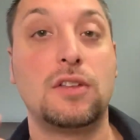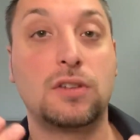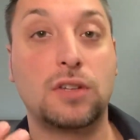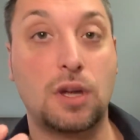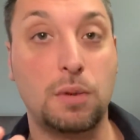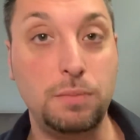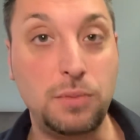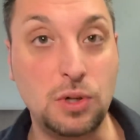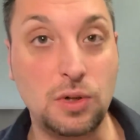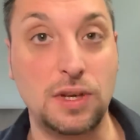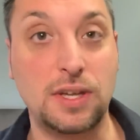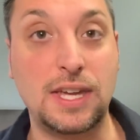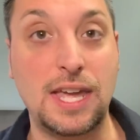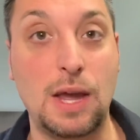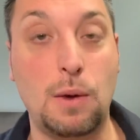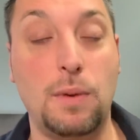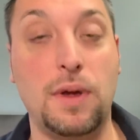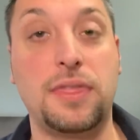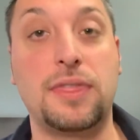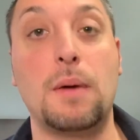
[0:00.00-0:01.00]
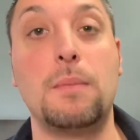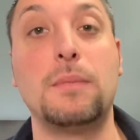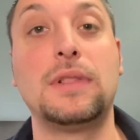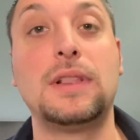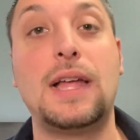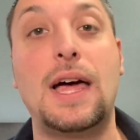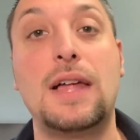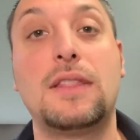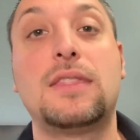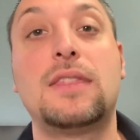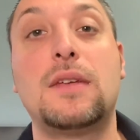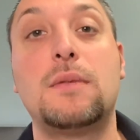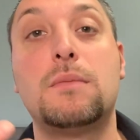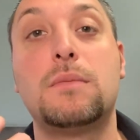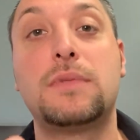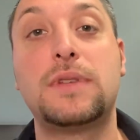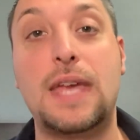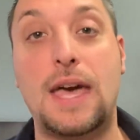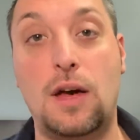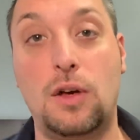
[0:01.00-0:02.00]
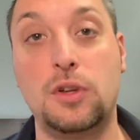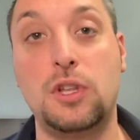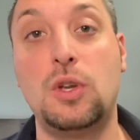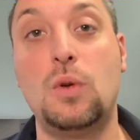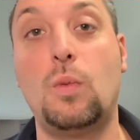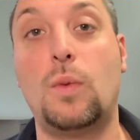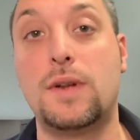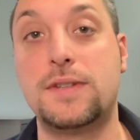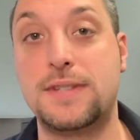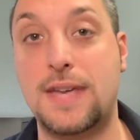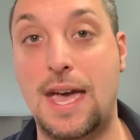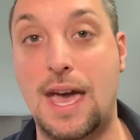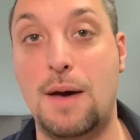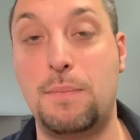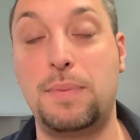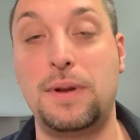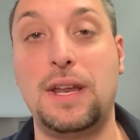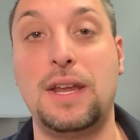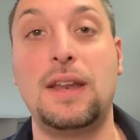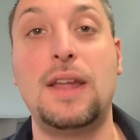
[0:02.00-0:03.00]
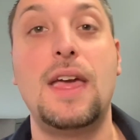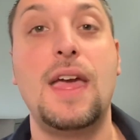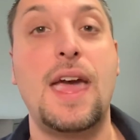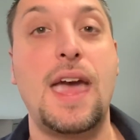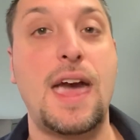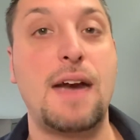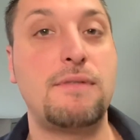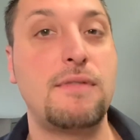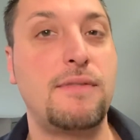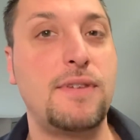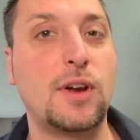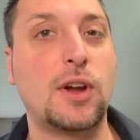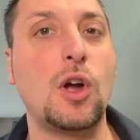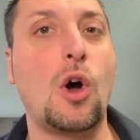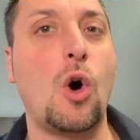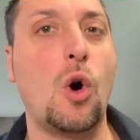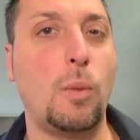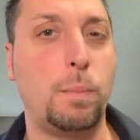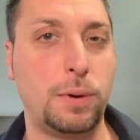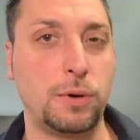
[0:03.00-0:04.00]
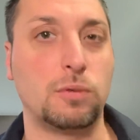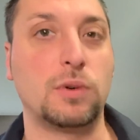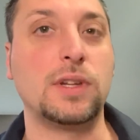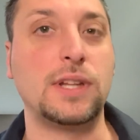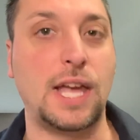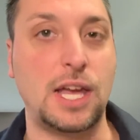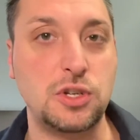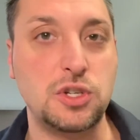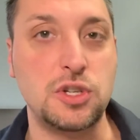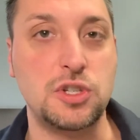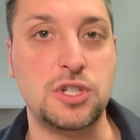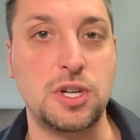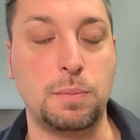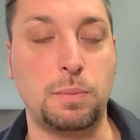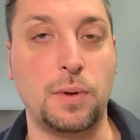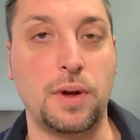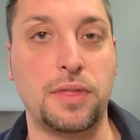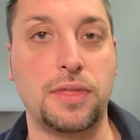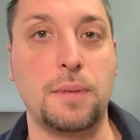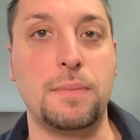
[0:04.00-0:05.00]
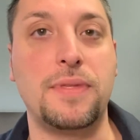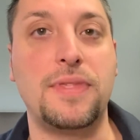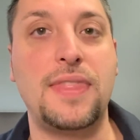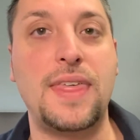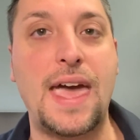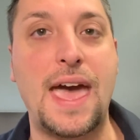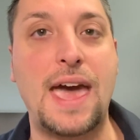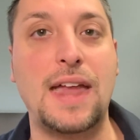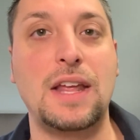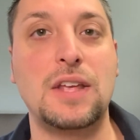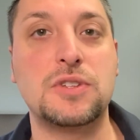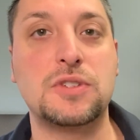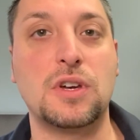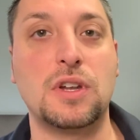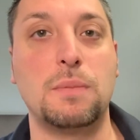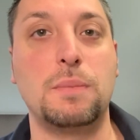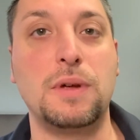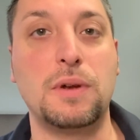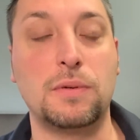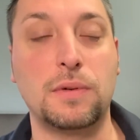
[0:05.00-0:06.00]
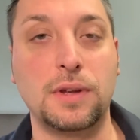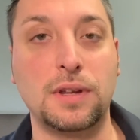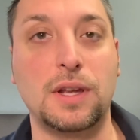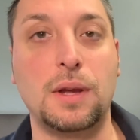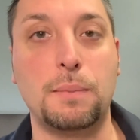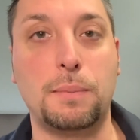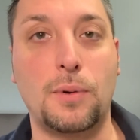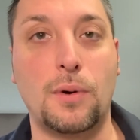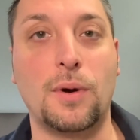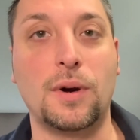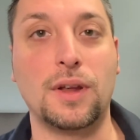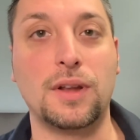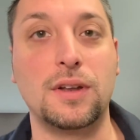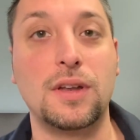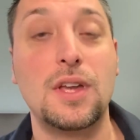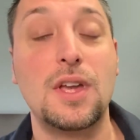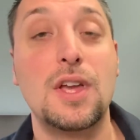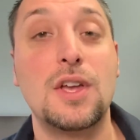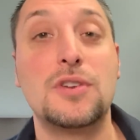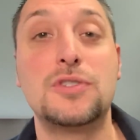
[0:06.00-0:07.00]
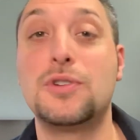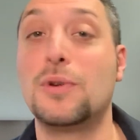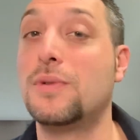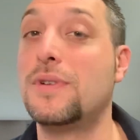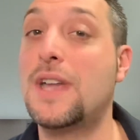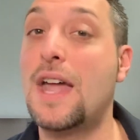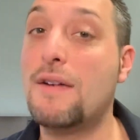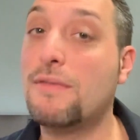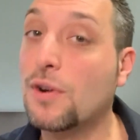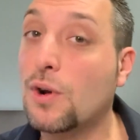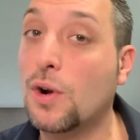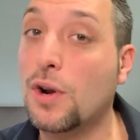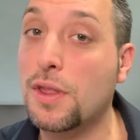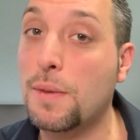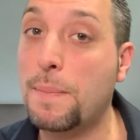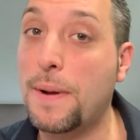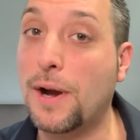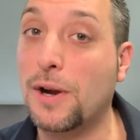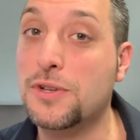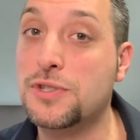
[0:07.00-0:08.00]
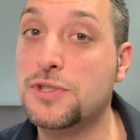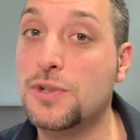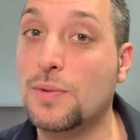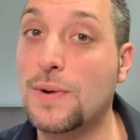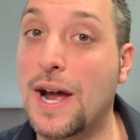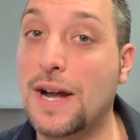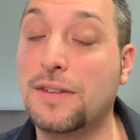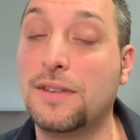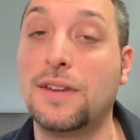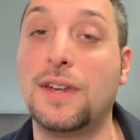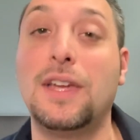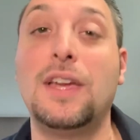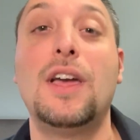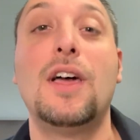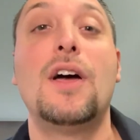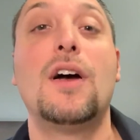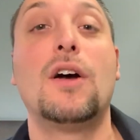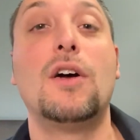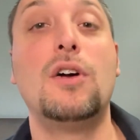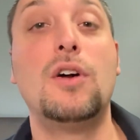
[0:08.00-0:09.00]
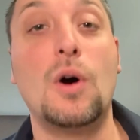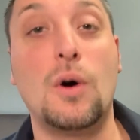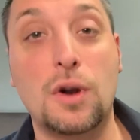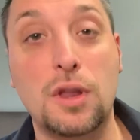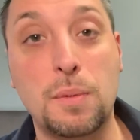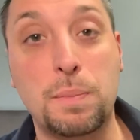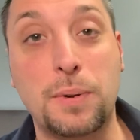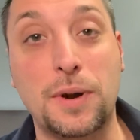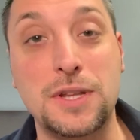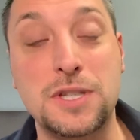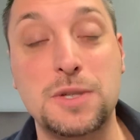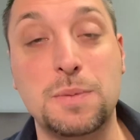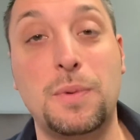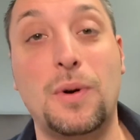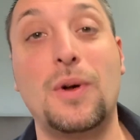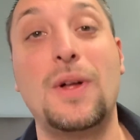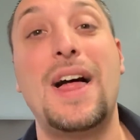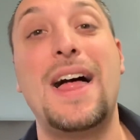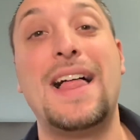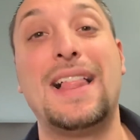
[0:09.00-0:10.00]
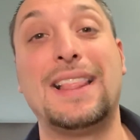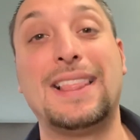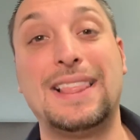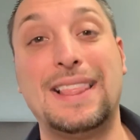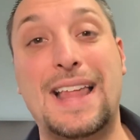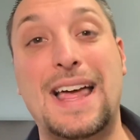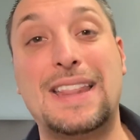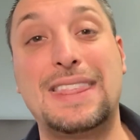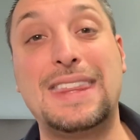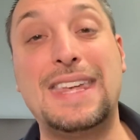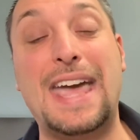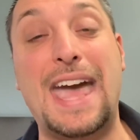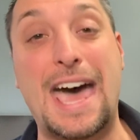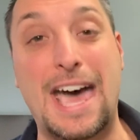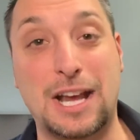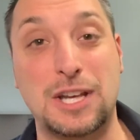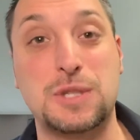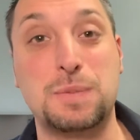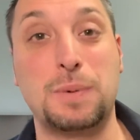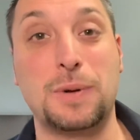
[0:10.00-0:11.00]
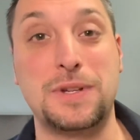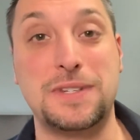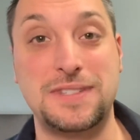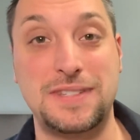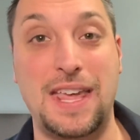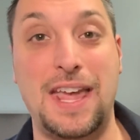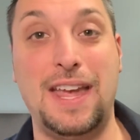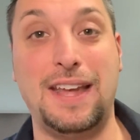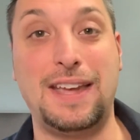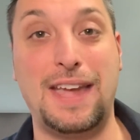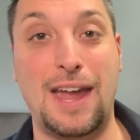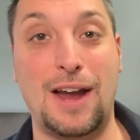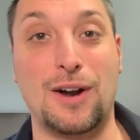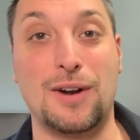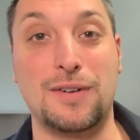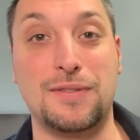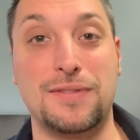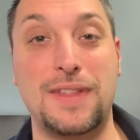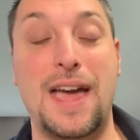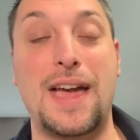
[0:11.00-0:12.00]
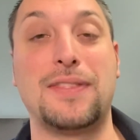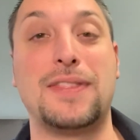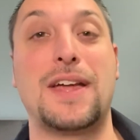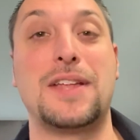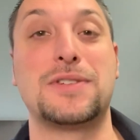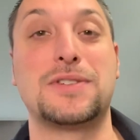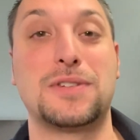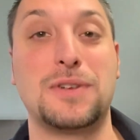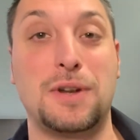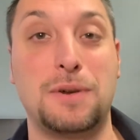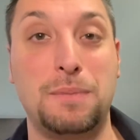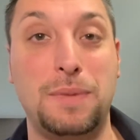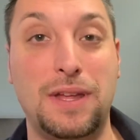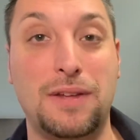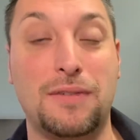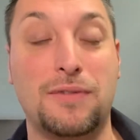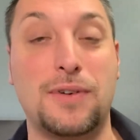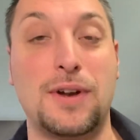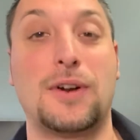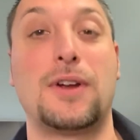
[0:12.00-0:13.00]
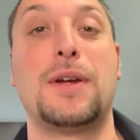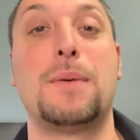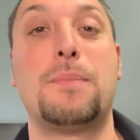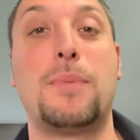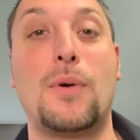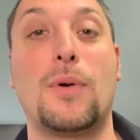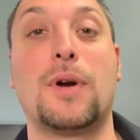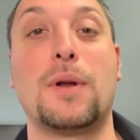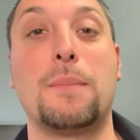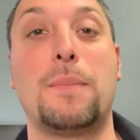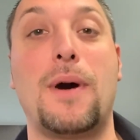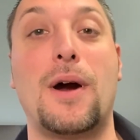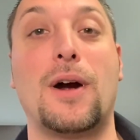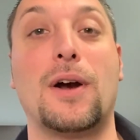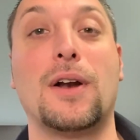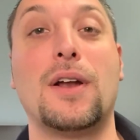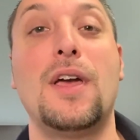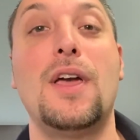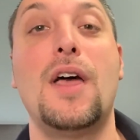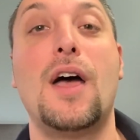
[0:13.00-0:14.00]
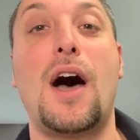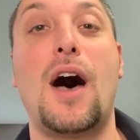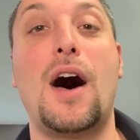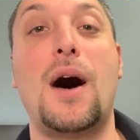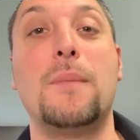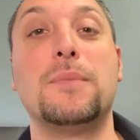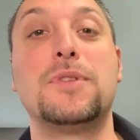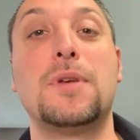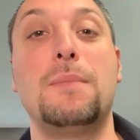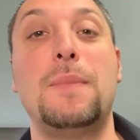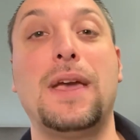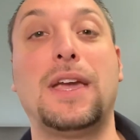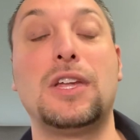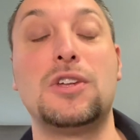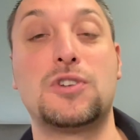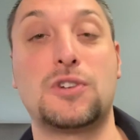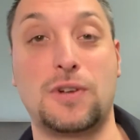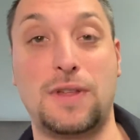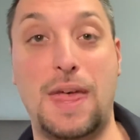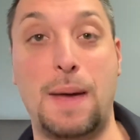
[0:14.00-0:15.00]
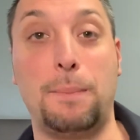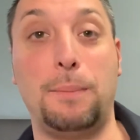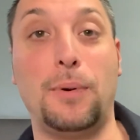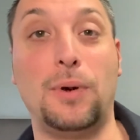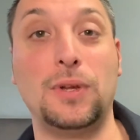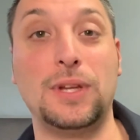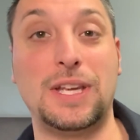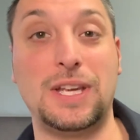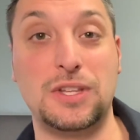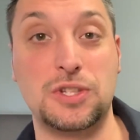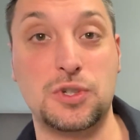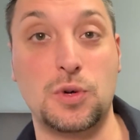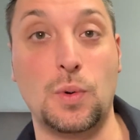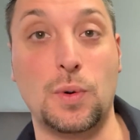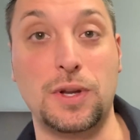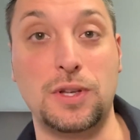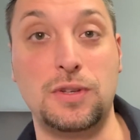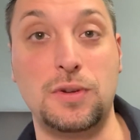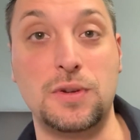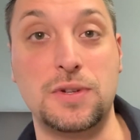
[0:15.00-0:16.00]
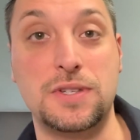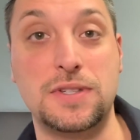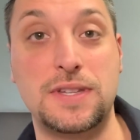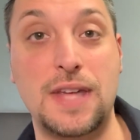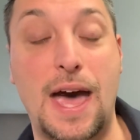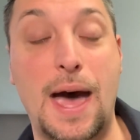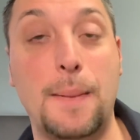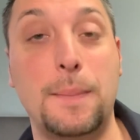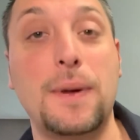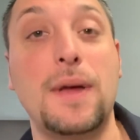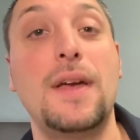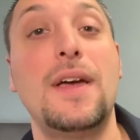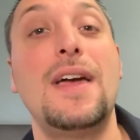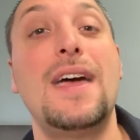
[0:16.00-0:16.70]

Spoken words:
Communicate with them. Let them tell you what's happening. Have a very open relationship with them. That is going to be really important. So never go to the parents directly. Go to the principal. Let the experts take care of that. That's going to be a very important part to making sure that bullying is going to stop.